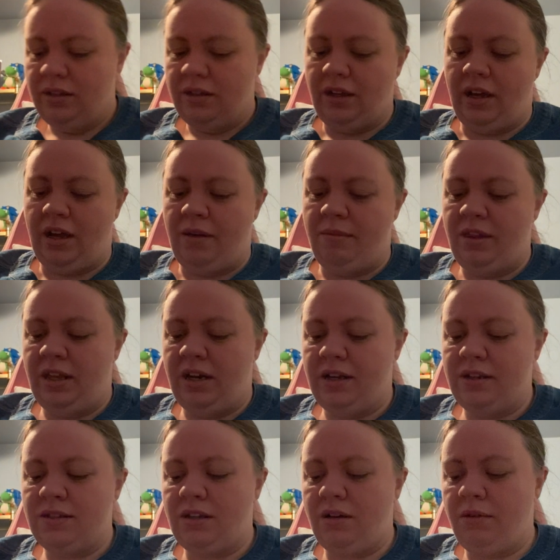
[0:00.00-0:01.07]
And then I
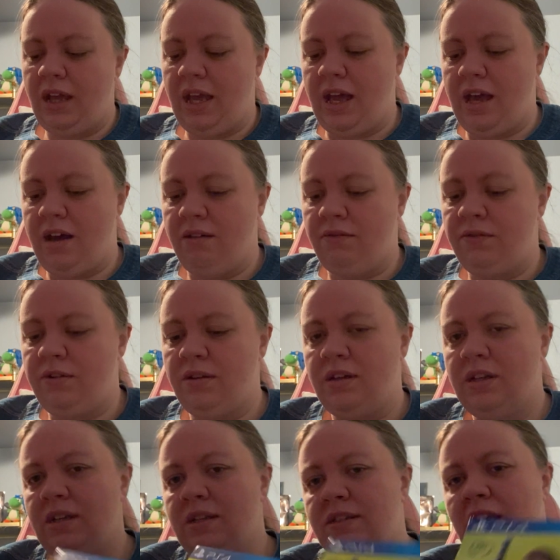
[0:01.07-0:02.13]
also have
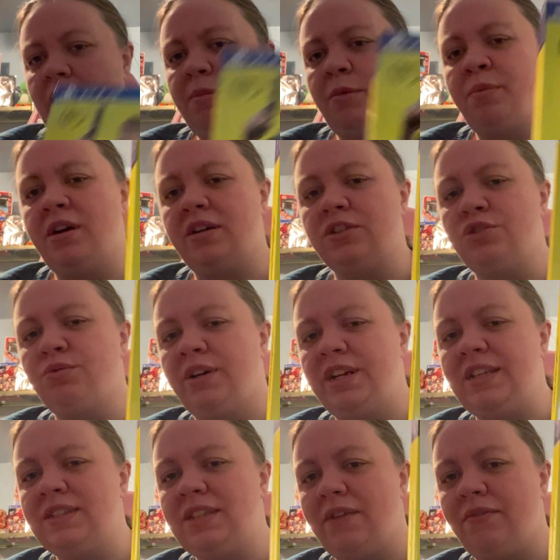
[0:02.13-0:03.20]
Cyberpunk
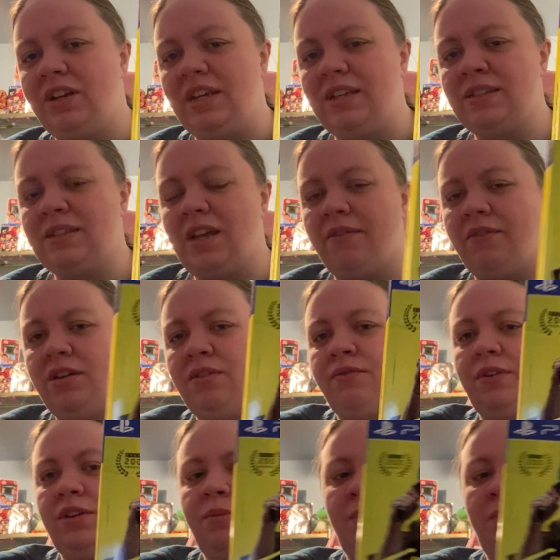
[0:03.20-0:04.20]
2077 for the